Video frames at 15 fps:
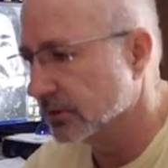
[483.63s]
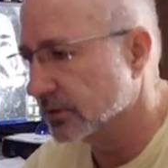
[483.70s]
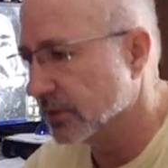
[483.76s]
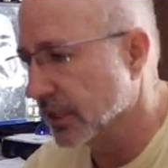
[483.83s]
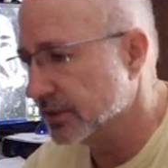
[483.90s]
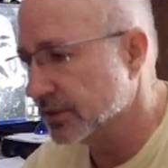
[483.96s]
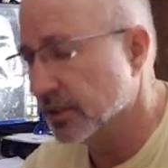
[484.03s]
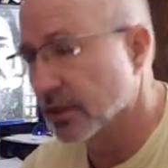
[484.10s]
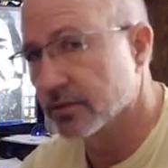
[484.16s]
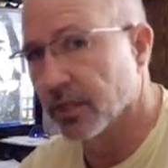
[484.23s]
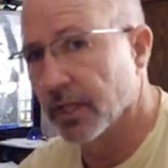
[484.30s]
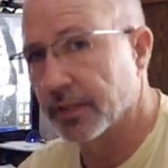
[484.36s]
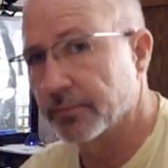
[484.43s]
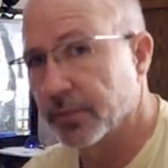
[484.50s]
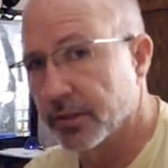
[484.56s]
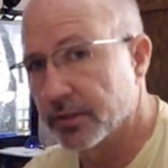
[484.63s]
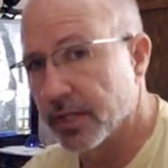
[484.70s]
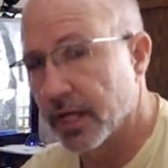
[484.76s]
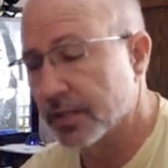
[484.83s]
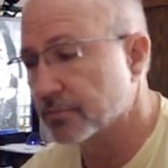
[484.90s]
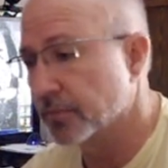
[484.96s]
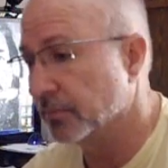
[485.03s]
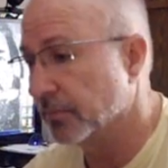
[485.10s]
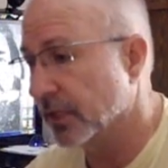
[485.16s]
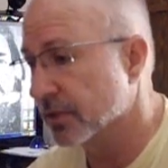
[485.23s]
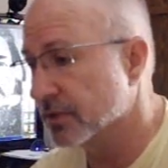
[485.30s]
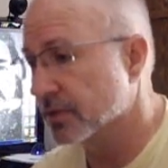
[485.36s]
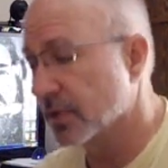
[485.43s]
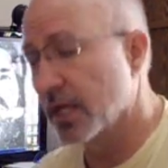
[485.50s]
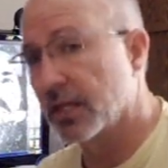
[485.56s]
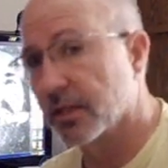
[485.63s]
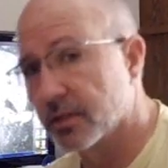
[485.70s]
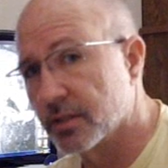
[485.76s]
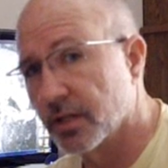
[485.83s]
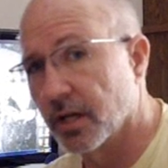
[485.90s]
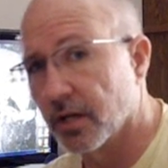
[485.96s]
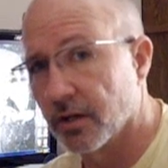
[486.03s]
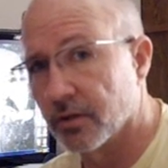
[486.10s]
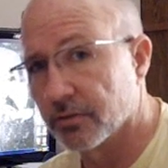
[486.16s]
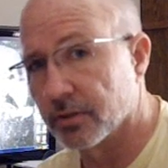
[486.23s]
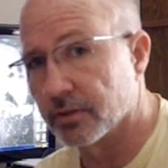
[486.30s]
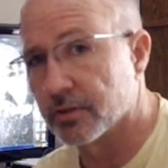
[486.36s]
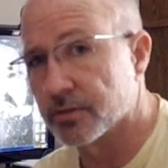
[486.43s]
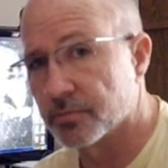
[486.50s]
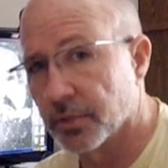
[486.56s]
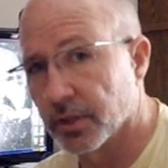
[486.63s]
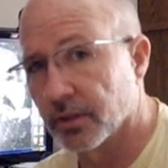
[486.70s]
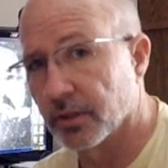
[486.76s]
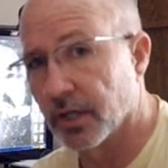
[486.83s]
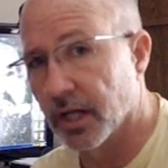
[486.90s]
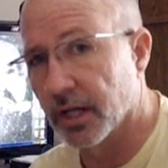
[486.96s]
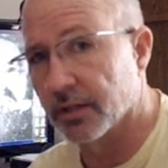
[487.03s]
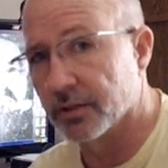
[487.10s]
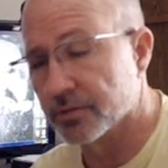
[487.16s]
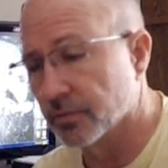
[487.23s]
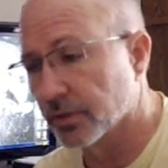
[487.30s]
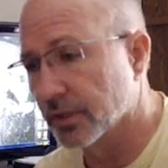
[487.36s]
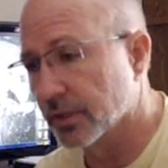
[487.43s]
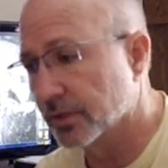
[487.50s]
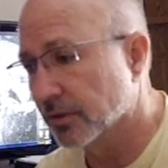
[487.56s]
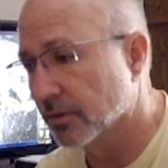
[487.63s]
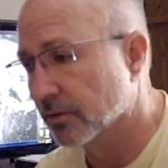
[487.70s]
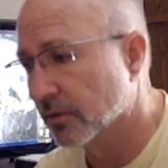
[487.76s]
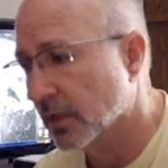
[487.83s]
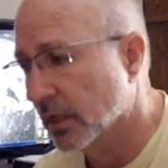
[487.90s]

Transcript: decides he doesn't like me and attacks me because they can tell that the Spirit of God is within you.